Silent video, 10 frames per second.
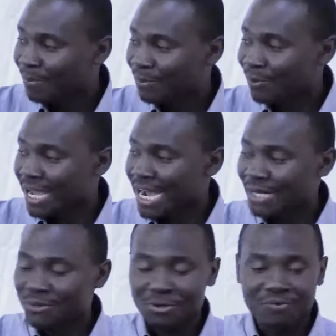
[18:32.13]
where I
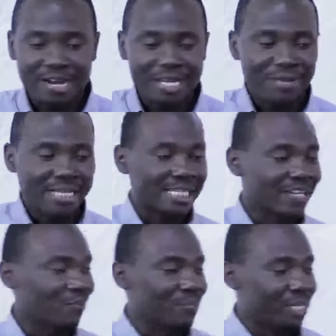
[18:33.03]
do not find
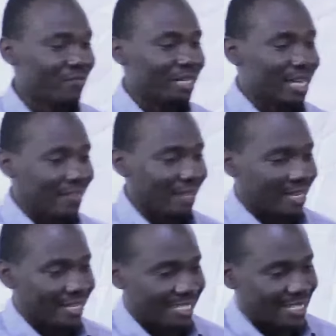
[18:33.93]
myself behaving like the
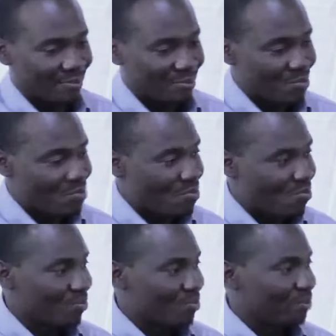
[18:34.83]
rest.
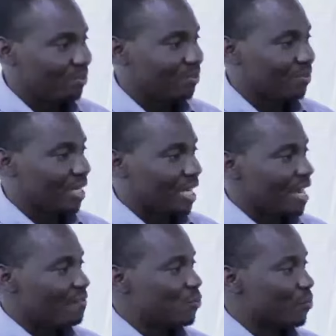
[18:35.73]
And I
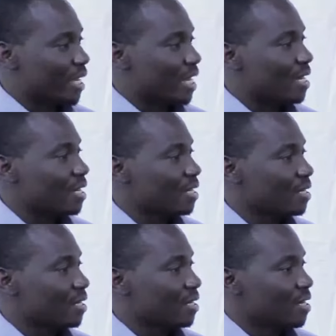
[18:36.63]
have to make
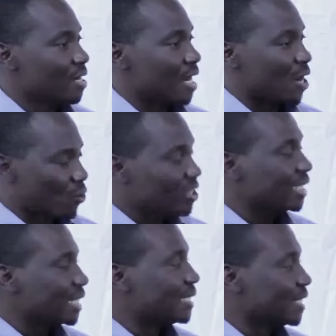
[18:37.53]
a
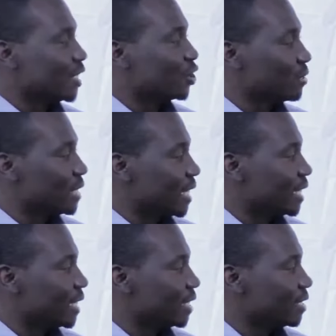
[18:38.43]
conscious decision
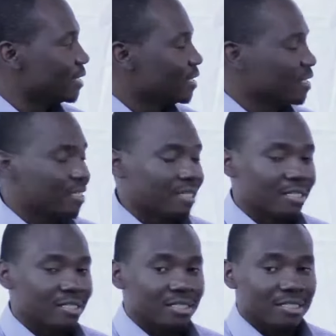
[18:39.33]
daily
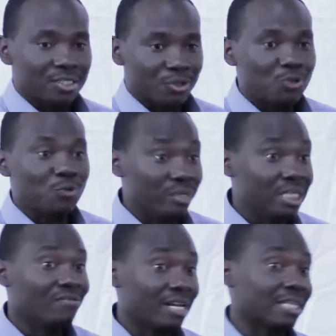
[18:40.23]
not to
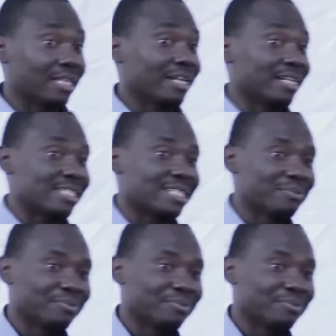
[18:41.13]
behave like the rest.